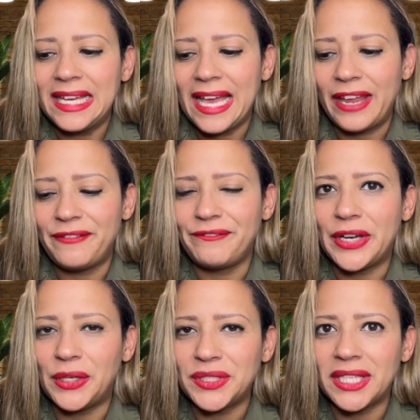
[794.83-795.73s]
and
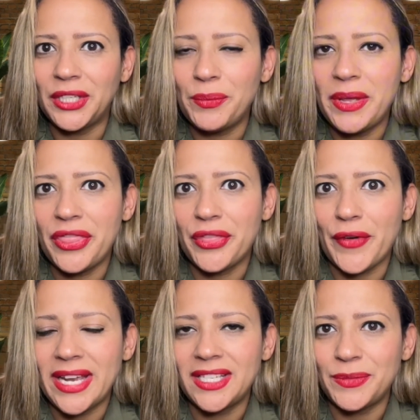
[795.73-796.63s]
felt a little bit
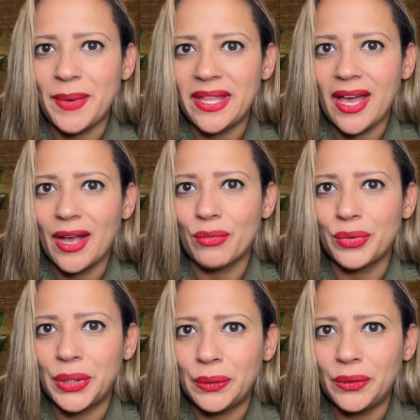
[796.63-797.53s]
threatened by that
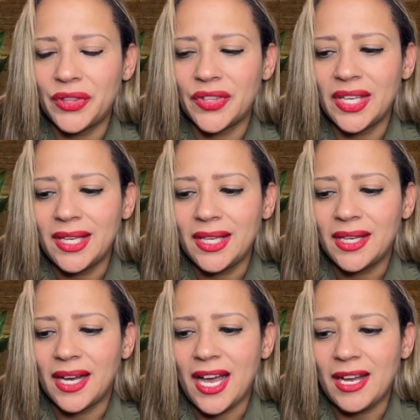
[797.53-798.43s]
growth,
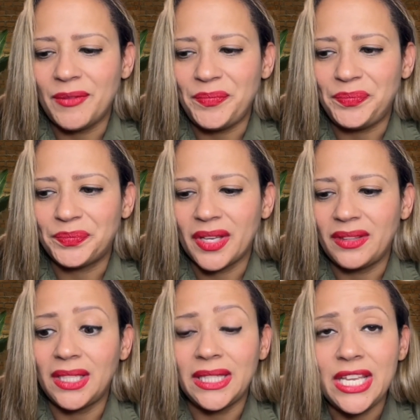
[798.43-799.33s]
the
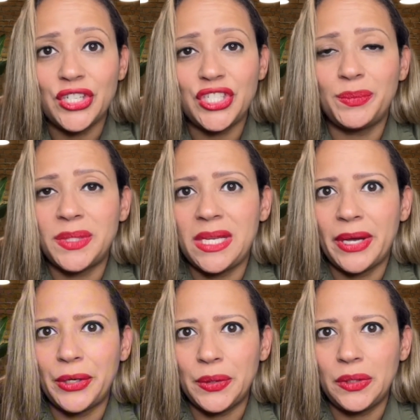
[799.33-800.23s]
leadership team
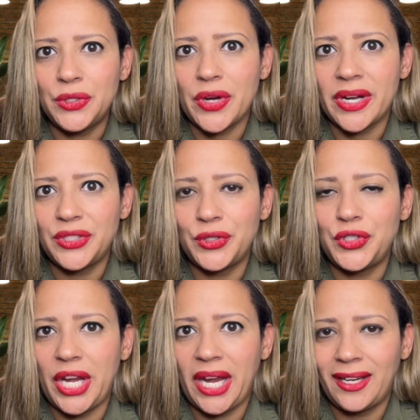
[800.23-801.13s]
at Hulu started to
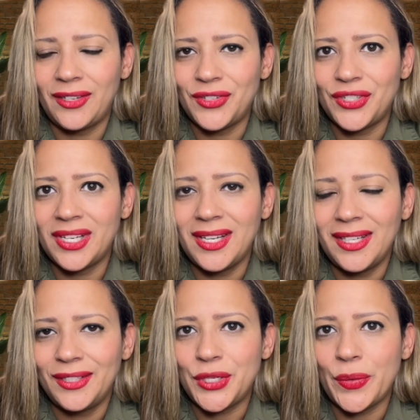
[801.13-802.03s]
change.
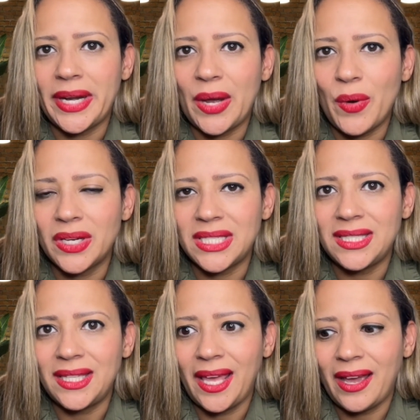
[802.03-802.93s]
So when I walked
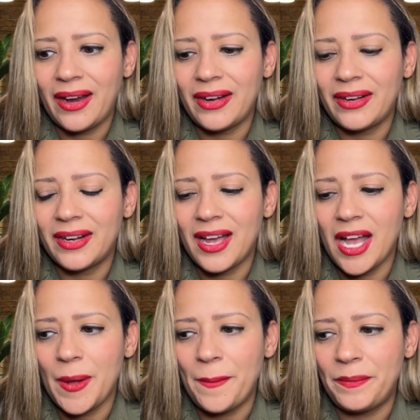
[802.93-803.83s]
in there,
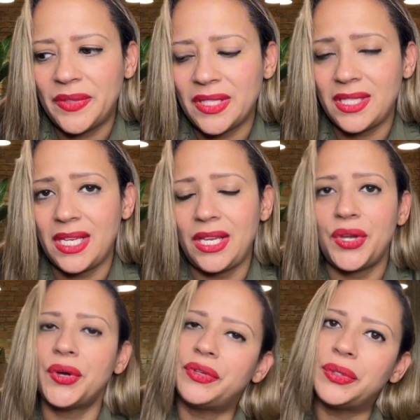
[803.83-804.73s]
the
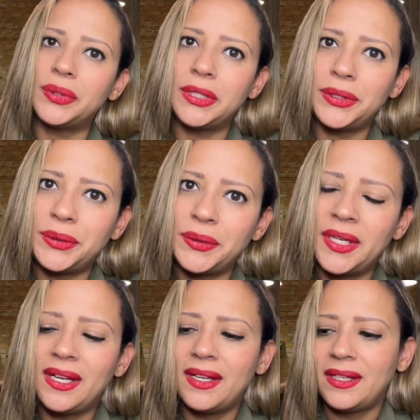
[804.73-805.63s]
CEO of Hulu,
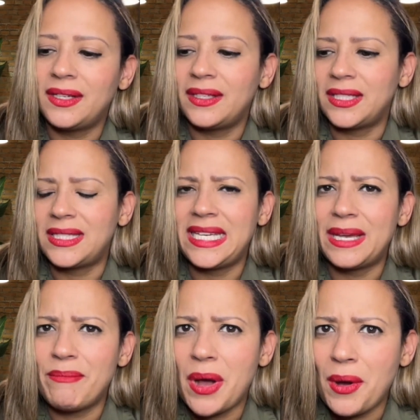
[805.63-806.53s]
the
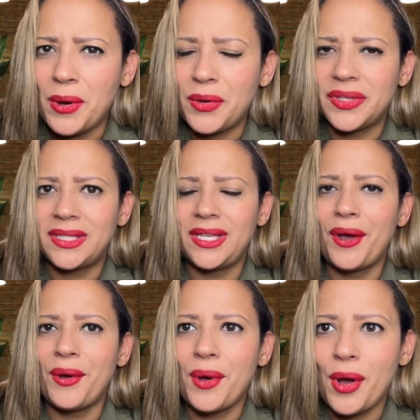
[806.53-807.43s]
CMO, the
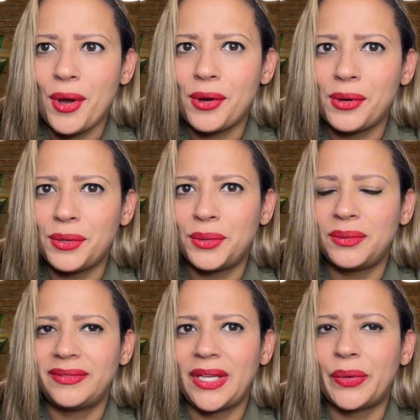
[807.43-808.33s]
COO,
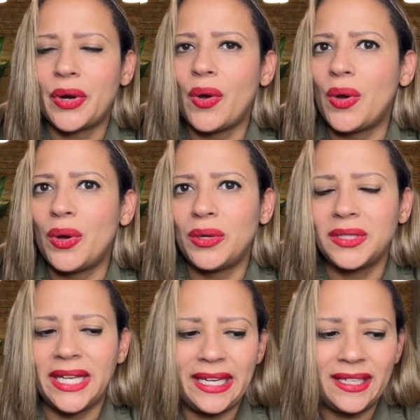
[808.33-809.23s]
they were all
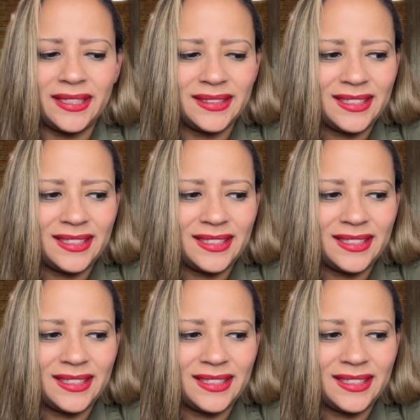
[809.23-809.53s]
like